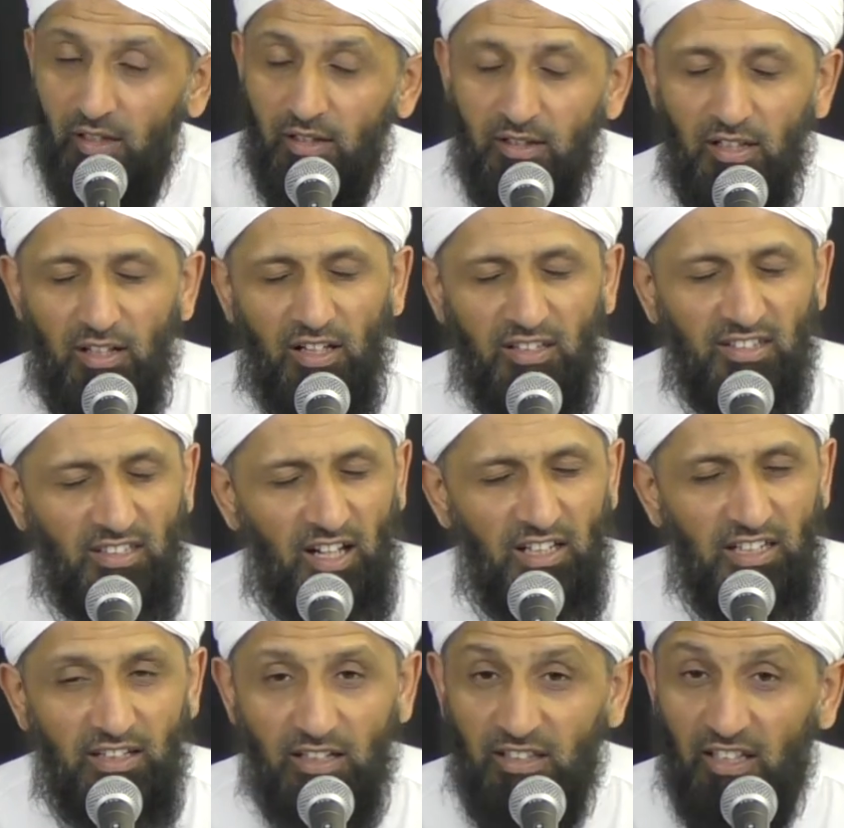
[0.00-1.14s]
The Hazrat
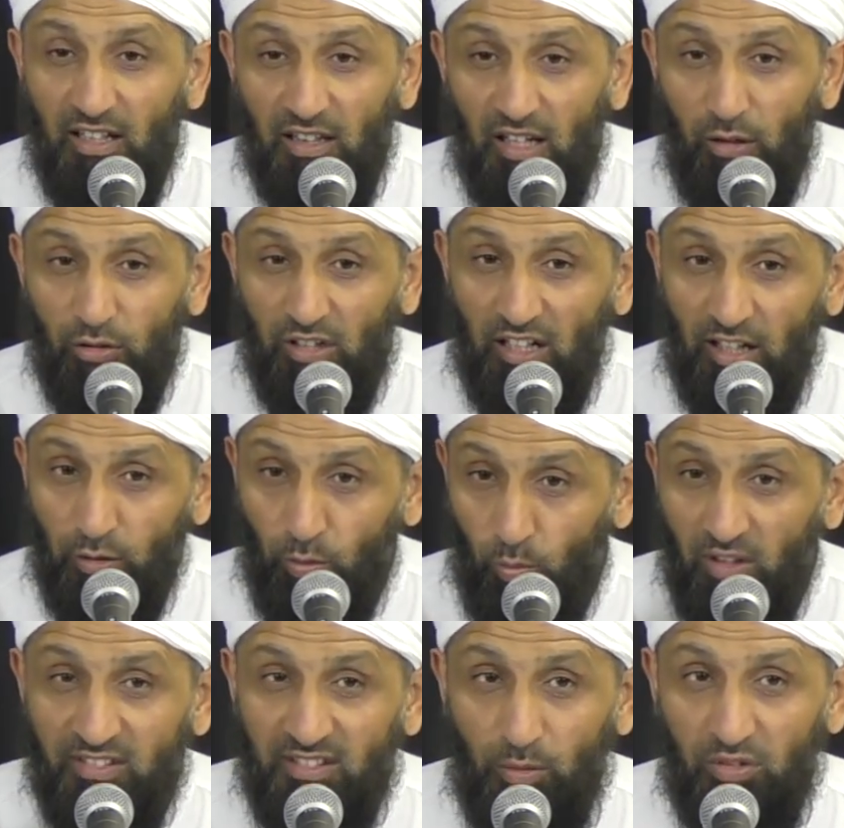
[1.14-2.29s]
Ali radiallahu ta'ala,
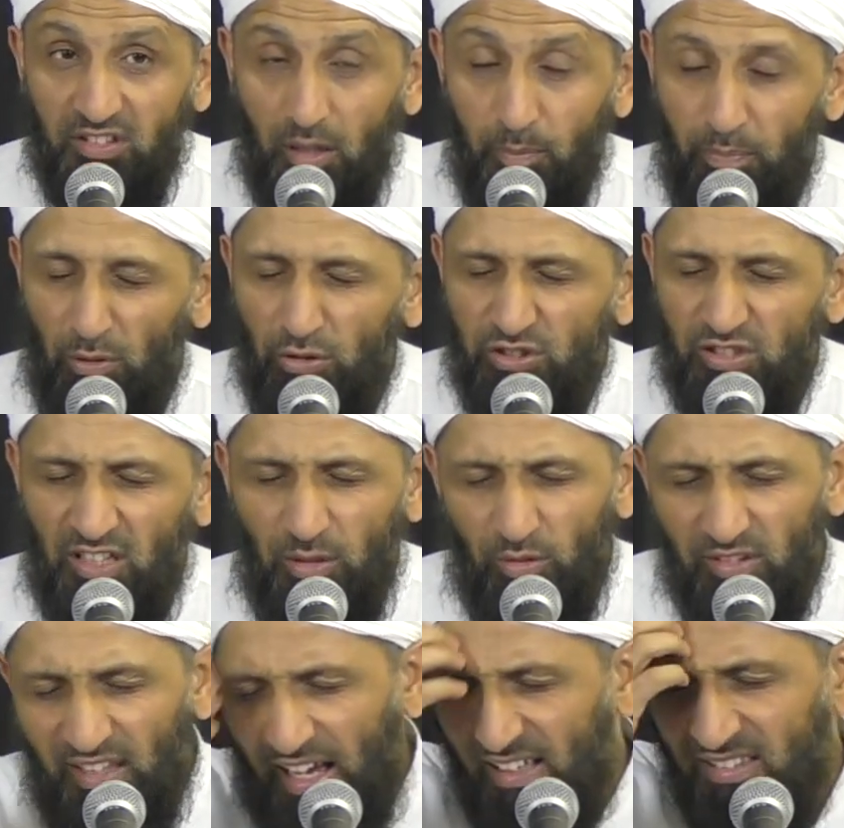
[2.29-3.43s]
once he was approached and he
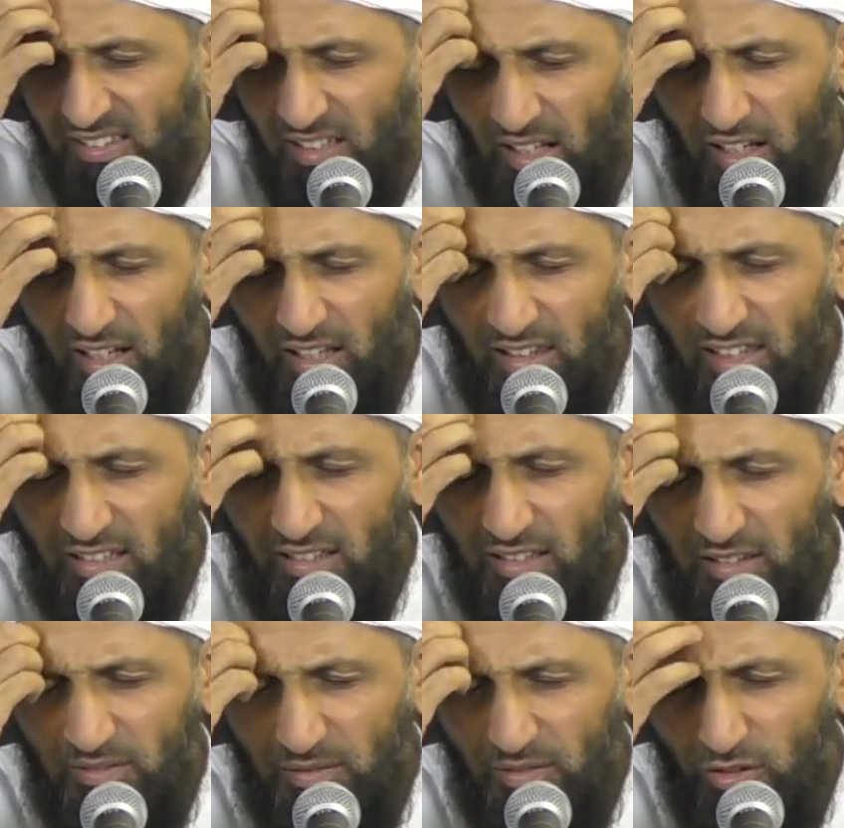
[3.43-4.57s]
was asked that,
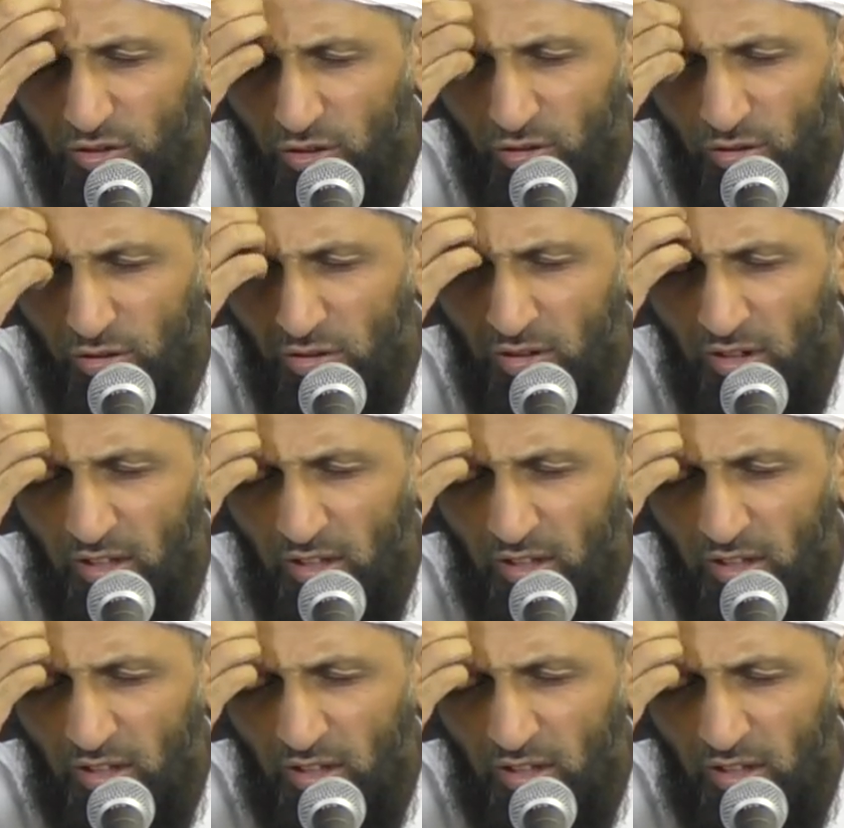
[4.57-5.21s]
do you know,